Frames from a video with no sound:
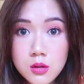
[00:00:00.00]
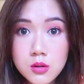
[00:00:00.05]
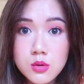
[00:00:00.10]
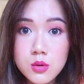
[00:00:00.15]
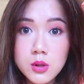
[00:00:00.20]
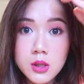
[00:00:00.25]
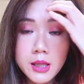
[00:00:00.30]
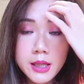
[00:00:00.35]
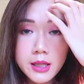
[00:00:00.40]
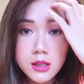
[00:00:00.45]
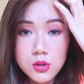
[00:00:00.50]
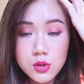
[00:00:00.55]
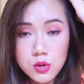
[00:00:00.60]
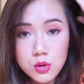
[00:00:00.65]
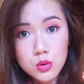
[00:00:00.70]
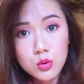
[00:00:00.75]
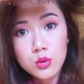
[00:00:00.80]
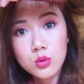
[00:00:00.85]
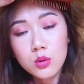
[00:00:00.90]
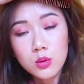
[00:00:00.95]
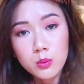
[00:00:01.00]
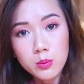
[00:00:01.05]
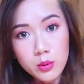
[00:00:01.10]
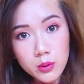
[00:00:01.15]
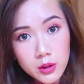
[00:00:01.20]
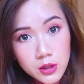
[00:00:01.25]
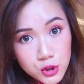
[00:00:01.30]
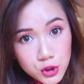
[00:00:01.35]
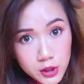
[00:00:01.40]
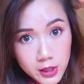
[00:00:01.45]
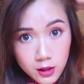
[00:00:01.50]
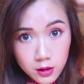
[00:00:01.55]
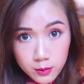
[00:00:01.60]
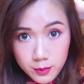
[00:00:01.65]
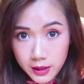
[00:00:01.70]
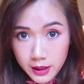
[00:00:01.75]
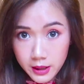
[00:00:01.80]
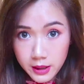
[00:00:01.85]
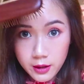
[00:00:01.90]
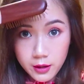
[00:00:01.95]
So I like to brush out
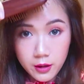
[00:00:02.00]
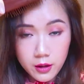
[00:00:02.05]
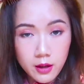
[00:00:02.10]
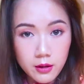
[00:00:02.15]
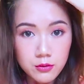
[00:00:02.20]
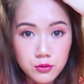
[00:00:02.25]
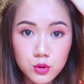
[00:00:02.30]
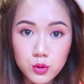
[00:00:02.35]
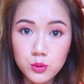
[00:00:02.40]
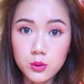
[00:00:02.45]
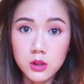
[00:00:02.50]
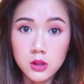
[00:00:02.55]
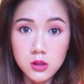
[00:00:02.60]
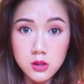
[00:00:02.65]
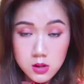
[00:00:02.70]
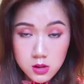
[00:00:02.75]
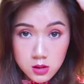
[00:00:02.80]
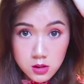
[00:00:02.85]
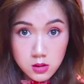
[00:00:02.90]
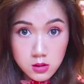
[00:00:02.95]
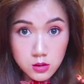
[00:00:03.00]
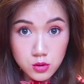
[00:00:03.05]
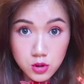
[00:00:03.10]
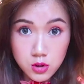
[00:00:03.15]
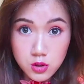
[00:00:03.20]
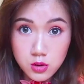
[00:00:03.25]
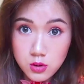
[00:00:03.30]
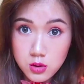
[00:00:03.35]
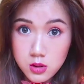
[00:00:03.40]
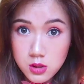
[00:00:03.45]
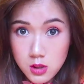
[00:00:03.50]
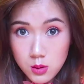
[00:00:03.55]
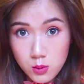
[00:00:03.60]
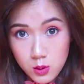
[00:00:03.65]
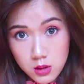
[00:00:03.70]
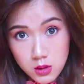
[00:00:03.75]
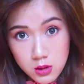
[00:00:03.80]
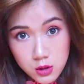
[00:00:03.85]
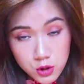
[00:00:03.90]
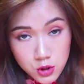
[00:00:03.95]
my hair afterwards just to see
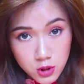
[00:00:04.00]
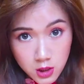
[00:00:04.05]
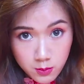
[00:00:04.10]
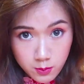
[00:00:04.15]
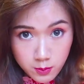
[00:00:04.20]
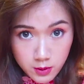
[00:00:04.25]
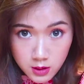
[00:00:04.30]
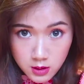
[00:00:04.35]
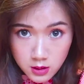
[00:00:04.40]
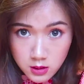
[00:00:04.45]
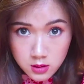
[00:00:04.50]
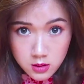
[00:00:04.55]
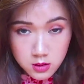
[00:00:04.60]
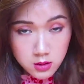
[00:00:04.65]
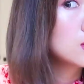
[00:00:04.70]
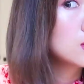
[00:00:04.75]
what the shape is.